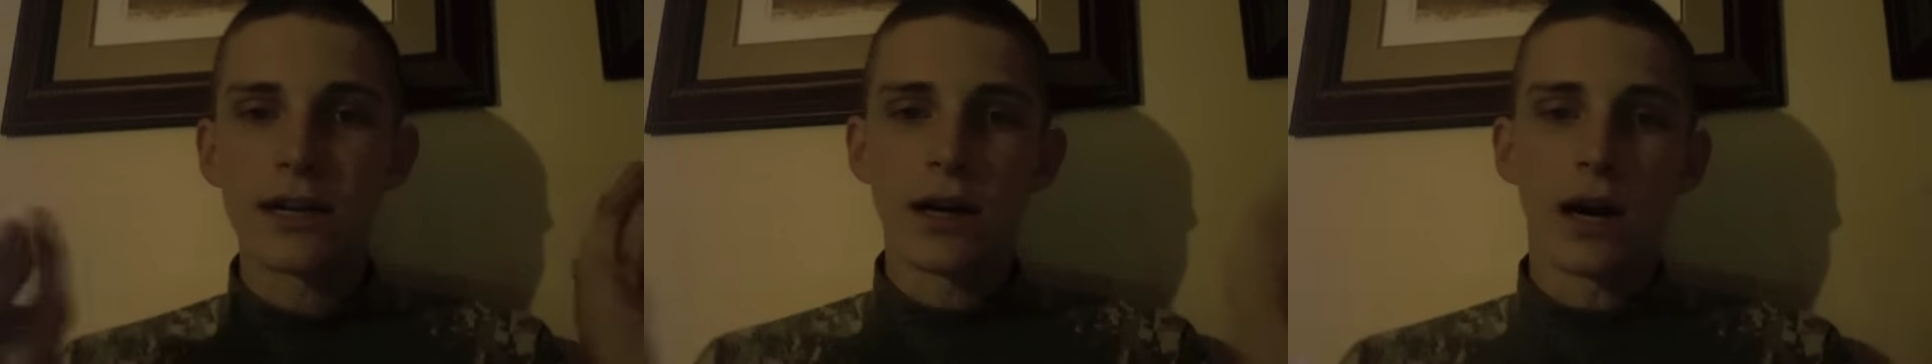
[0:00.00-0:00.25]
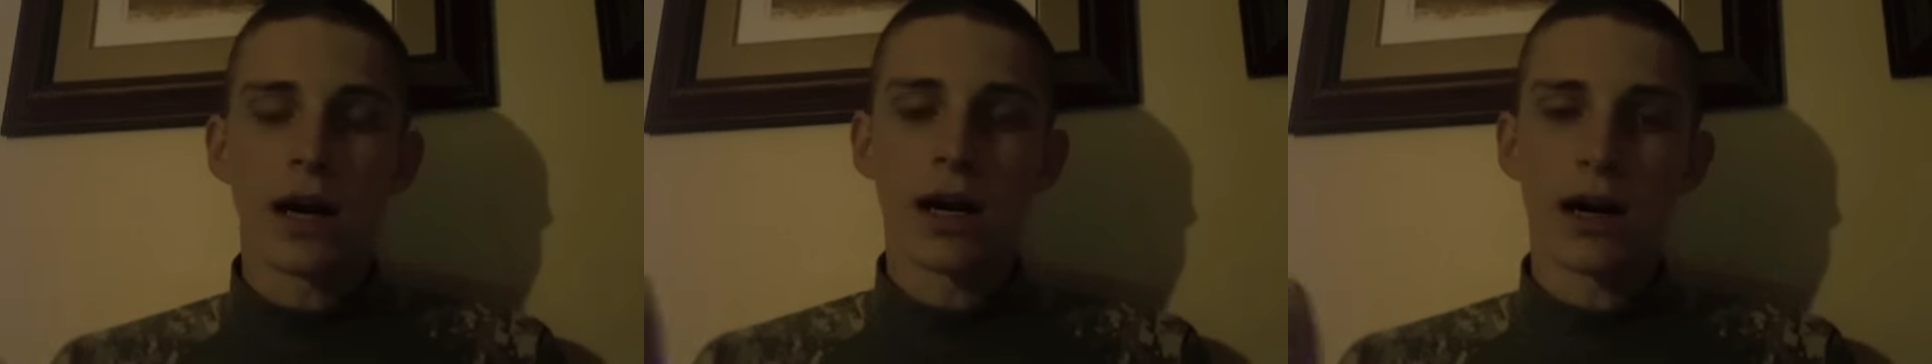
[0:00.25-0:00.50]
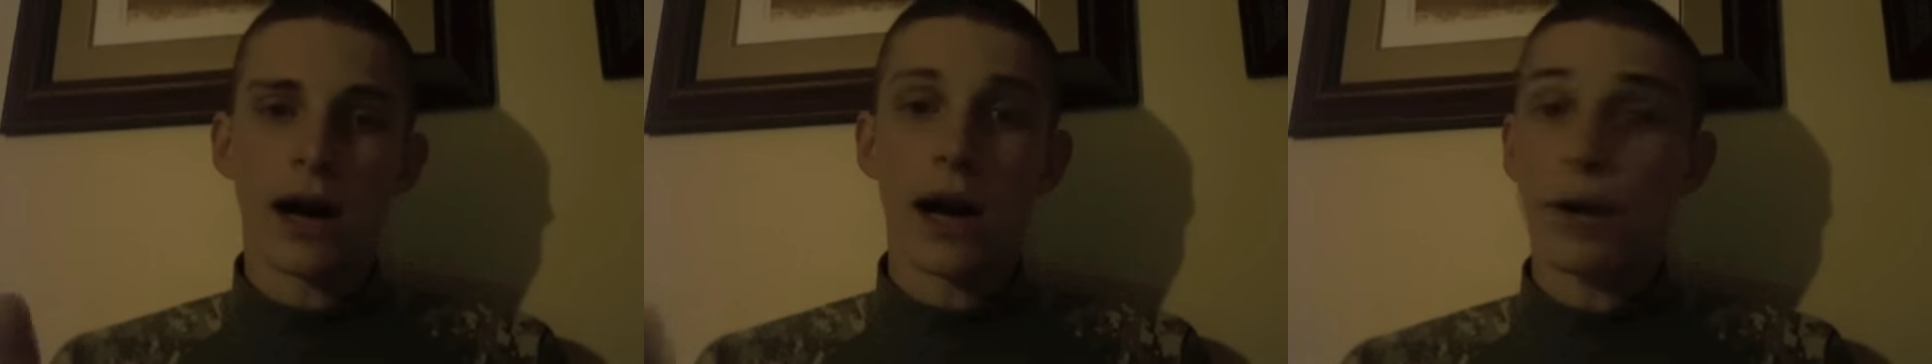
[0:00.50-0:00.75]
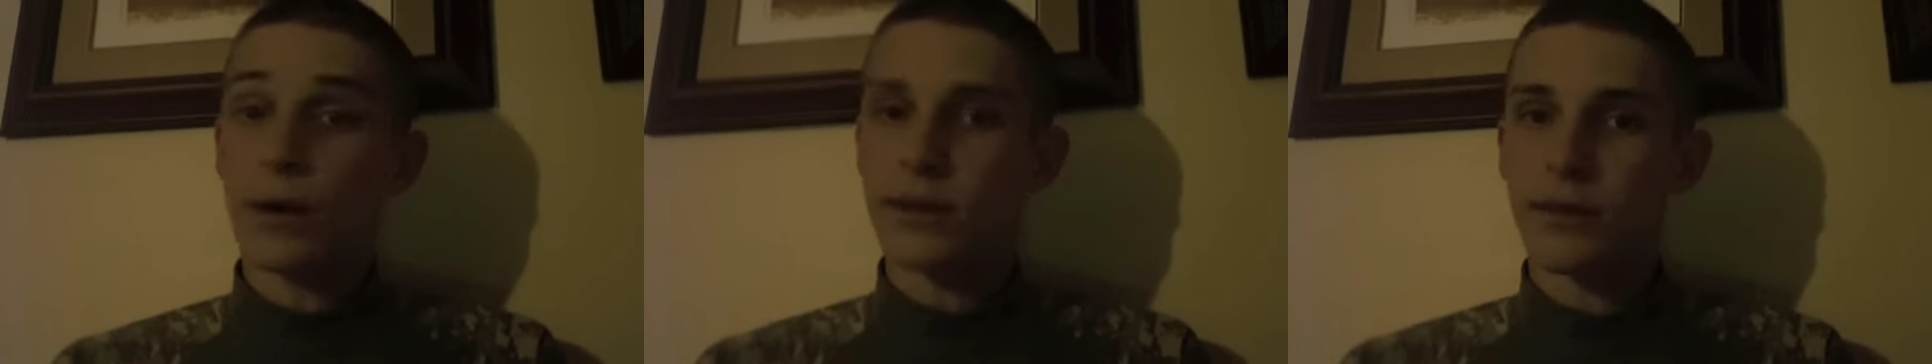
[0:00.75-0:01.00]
I don't
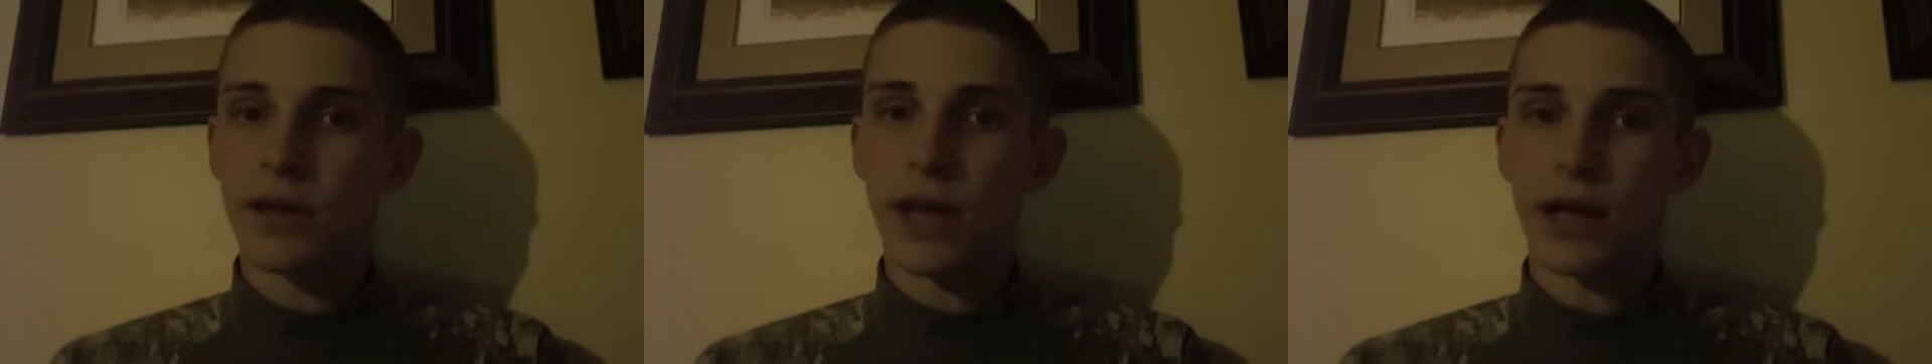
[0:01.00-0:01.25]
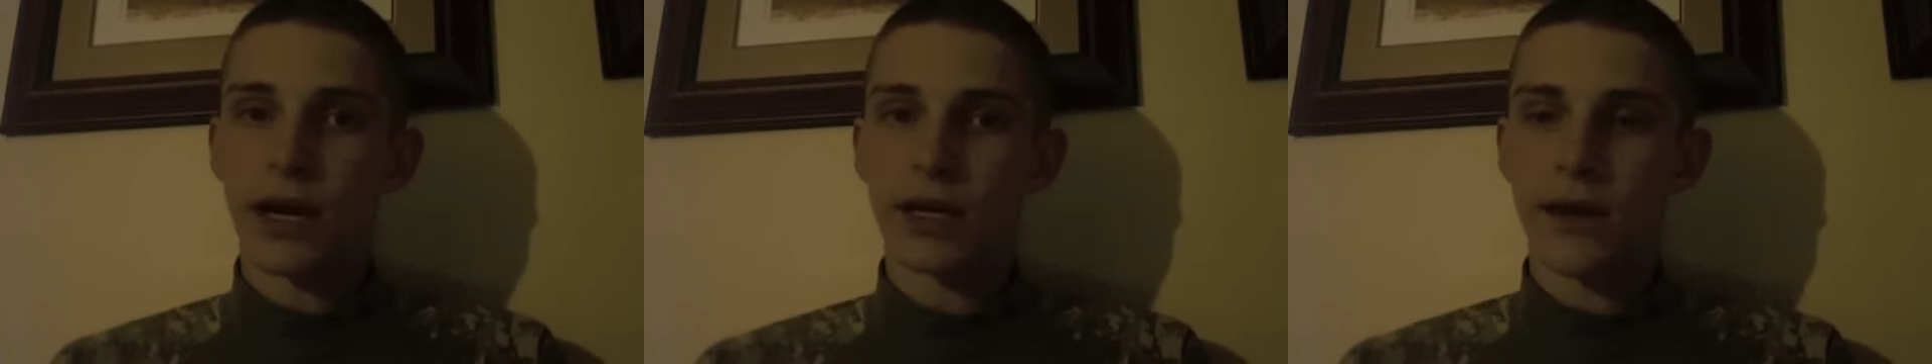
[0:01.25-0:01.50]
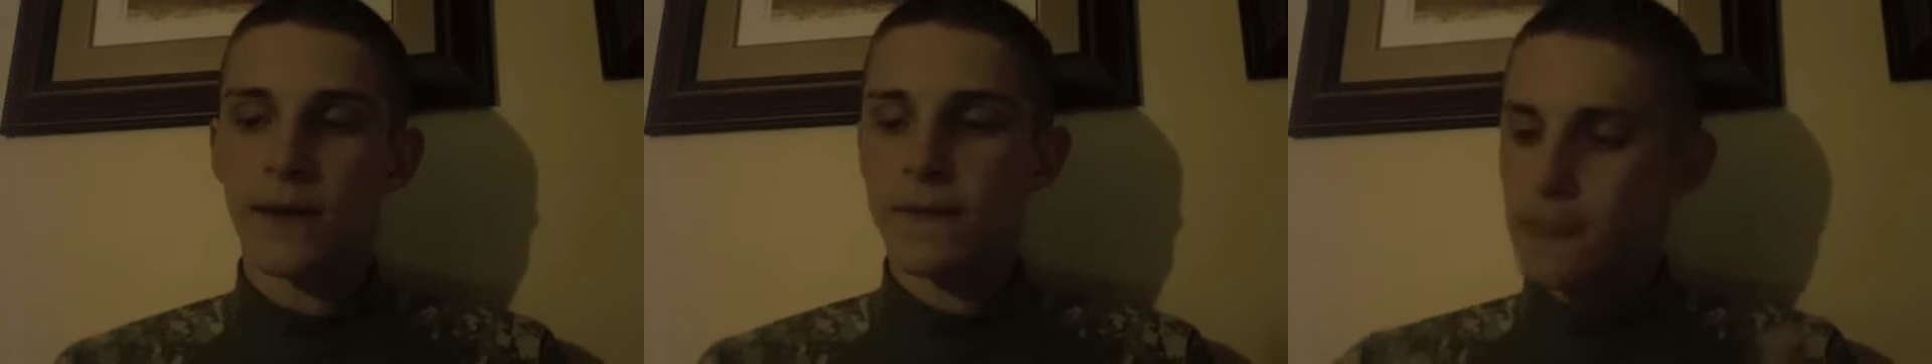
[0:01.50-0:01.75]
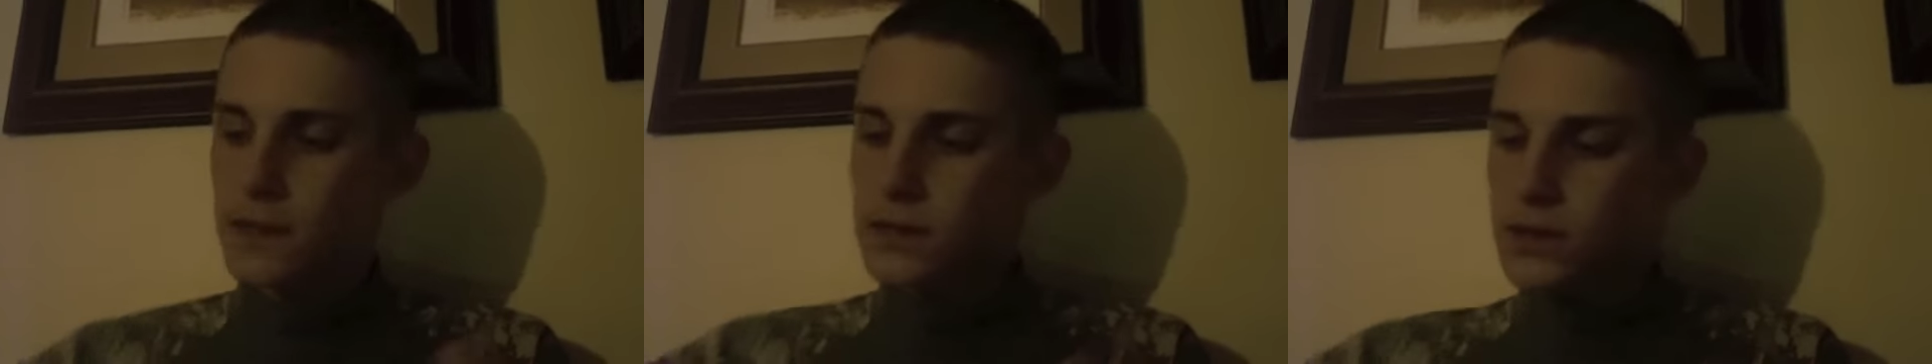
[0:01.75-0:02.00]
want them to get knocked out.
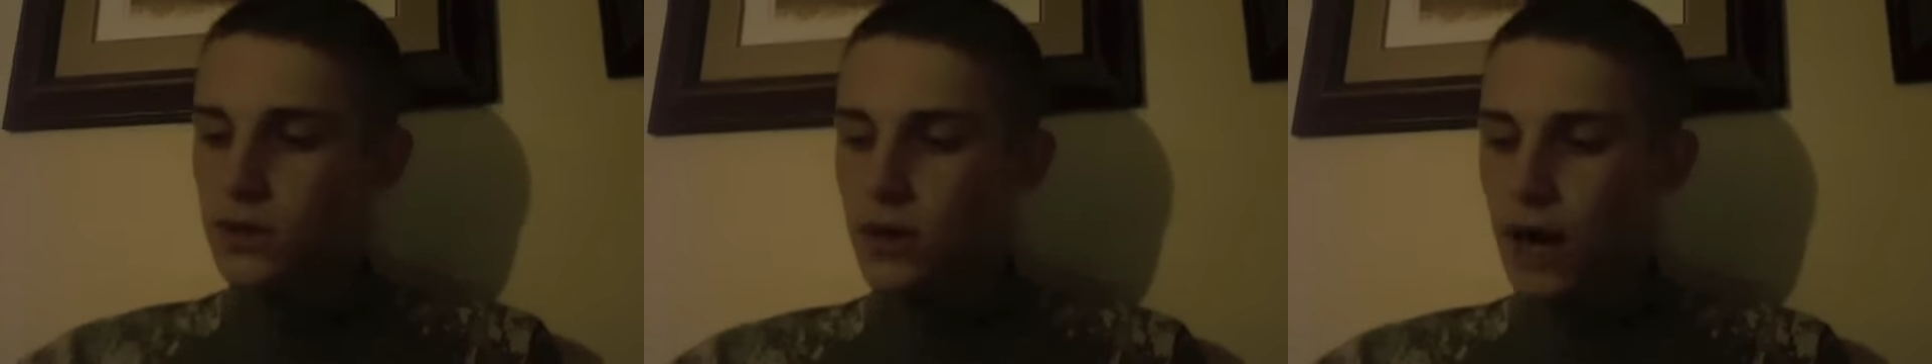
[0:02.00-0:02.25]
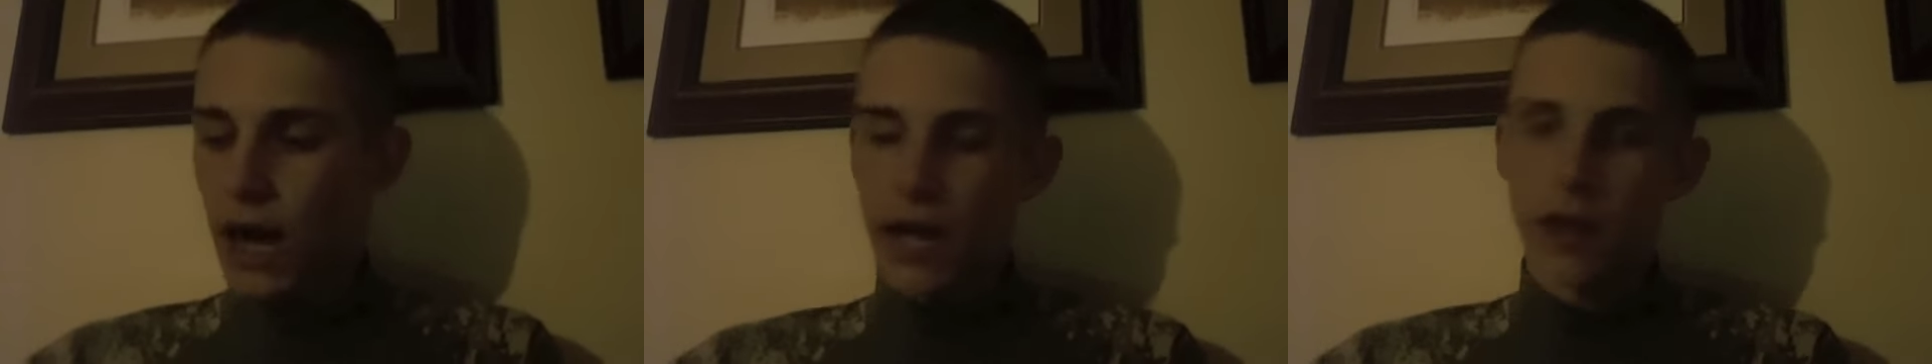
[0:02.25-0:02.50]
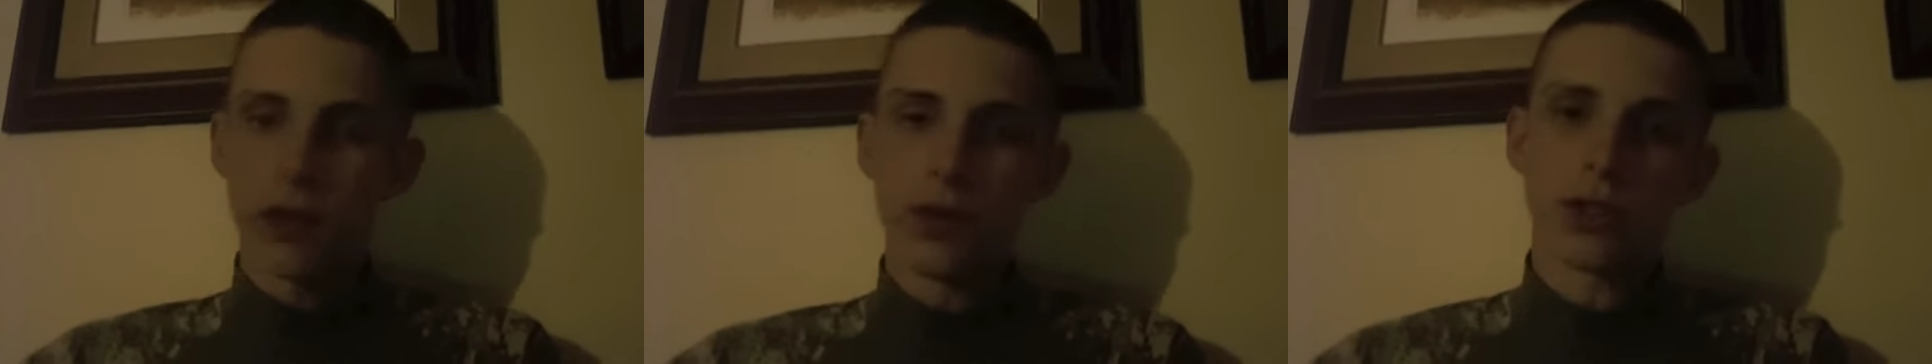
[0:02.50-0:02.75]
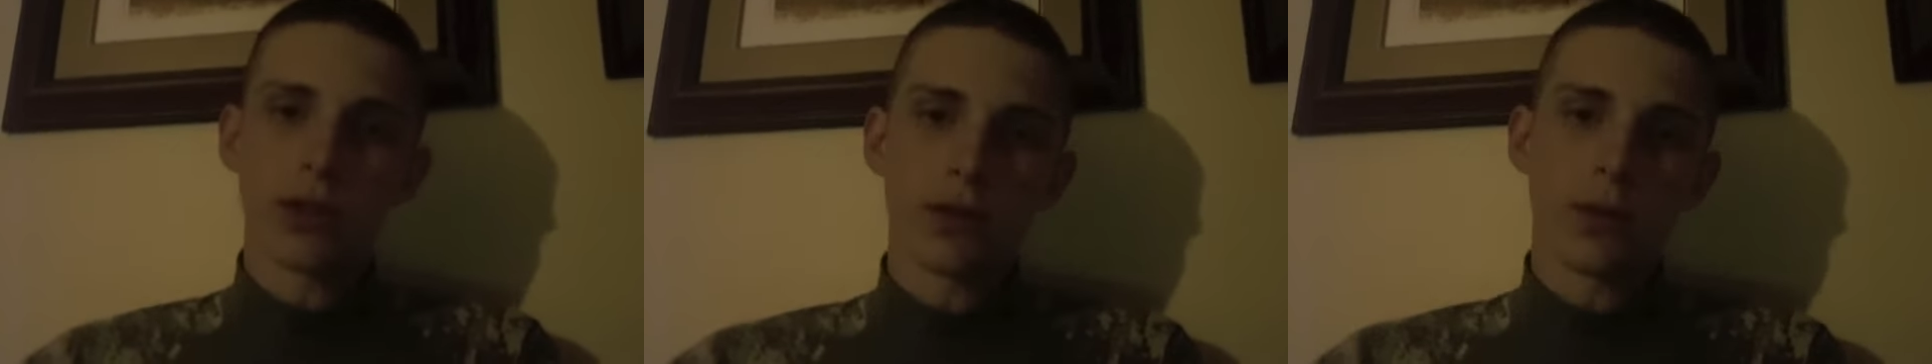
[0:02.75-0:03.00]
So I
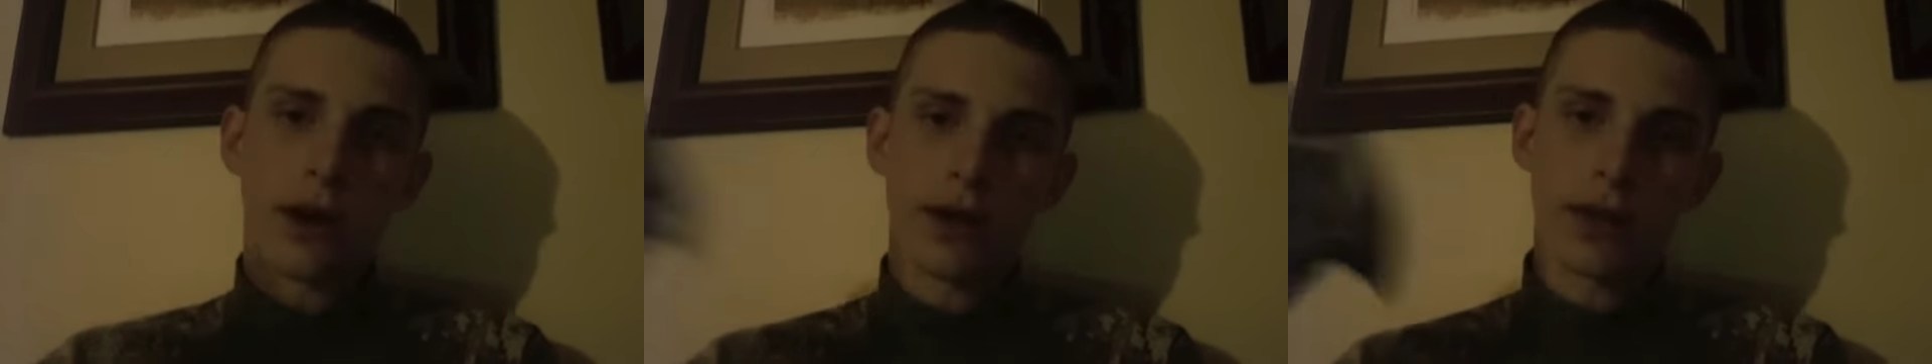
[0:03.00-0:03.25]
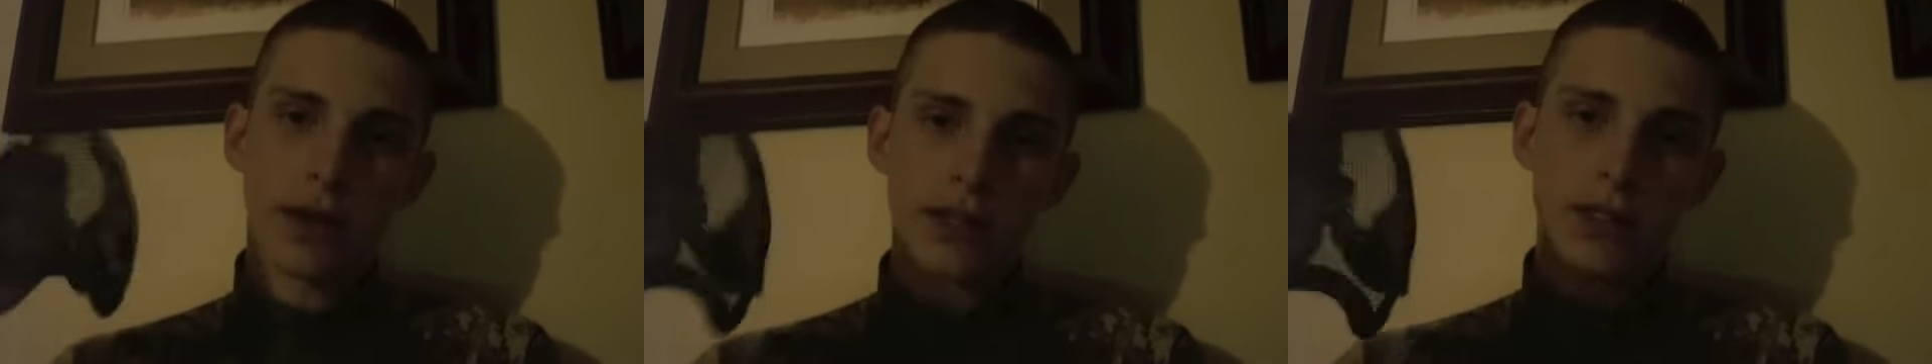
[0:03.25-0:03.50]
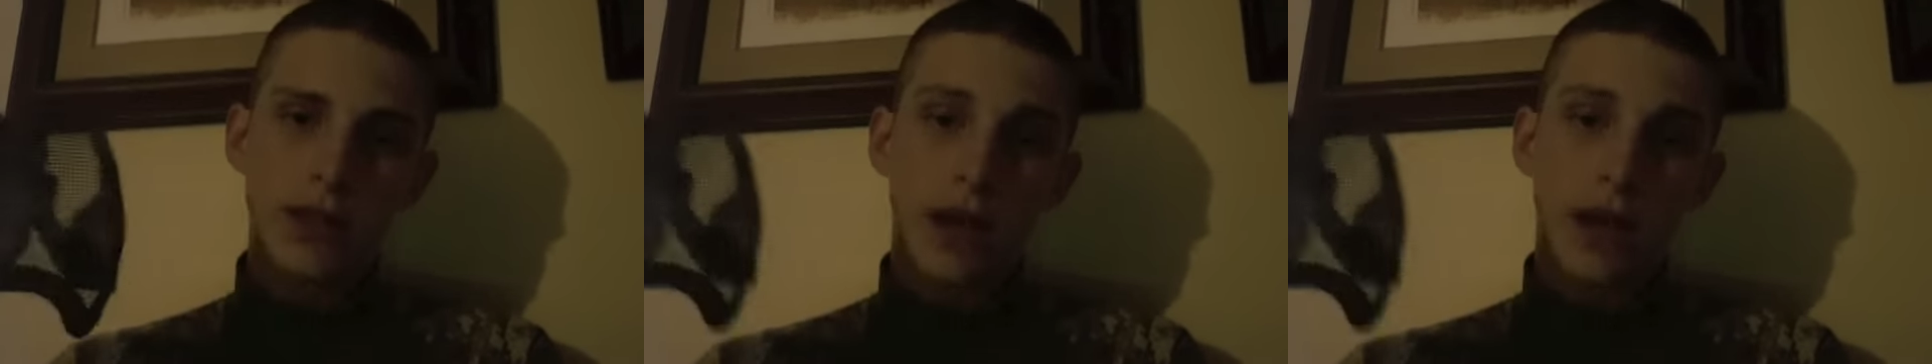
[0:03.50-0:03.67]
usually wear this.